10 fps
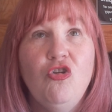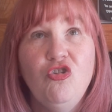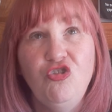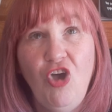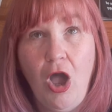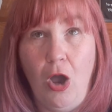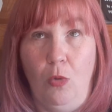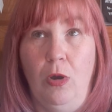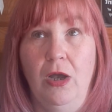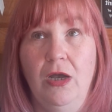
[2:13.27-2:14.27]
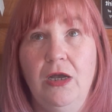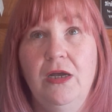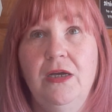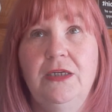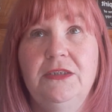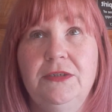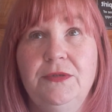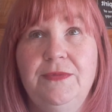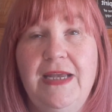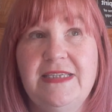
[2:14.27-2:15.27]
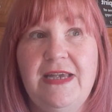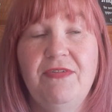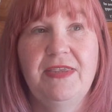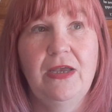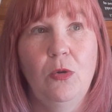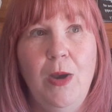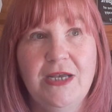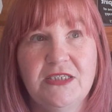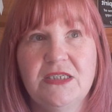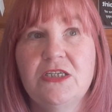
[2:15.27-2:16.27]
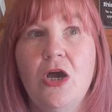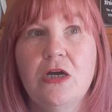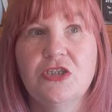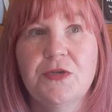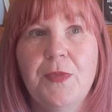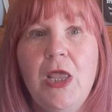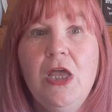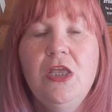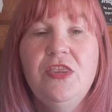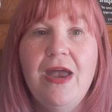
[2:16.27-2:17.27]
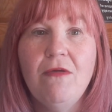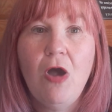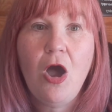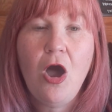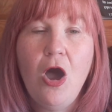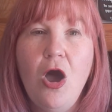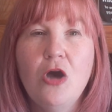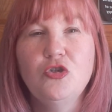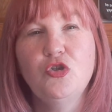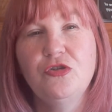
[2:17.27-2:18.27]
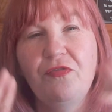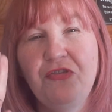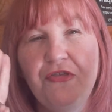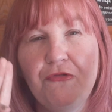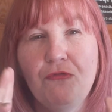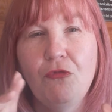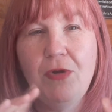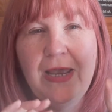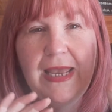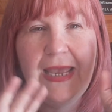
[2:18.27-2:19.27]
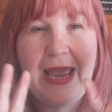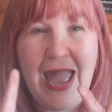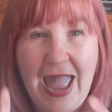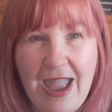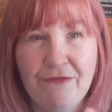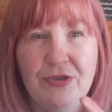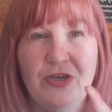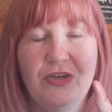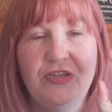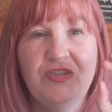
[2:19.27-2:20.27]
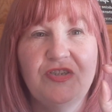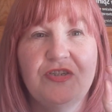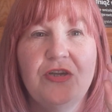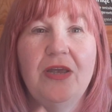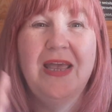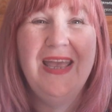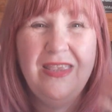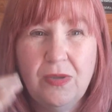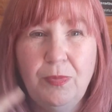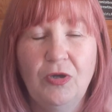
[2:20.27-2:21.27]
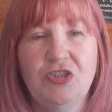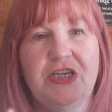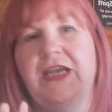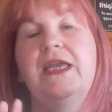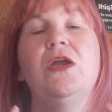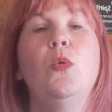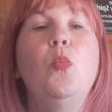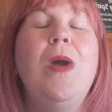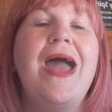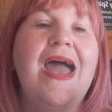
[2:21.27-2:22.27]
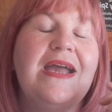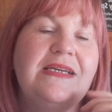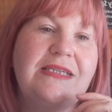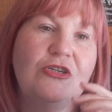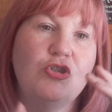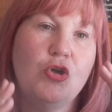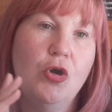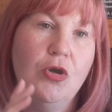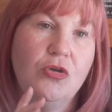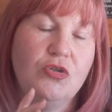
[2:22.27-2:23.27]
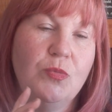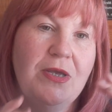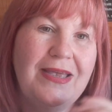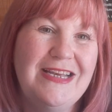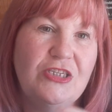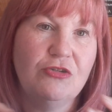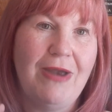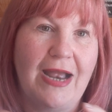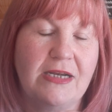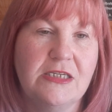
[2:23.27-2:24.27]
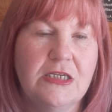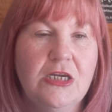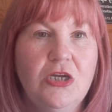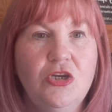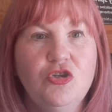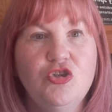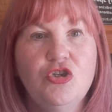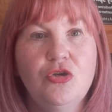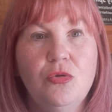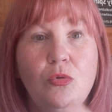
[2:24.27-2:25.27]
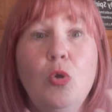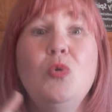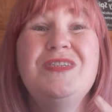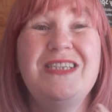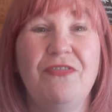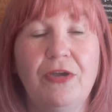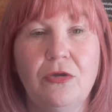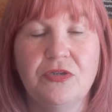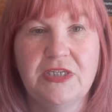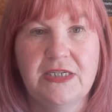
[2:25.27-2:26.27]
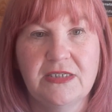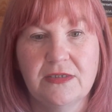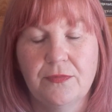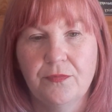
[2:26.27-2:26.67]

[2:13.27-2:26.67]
So let's have a think where to start. There are sort of 3 areas in the body where essential oils will interact to cause difficulties.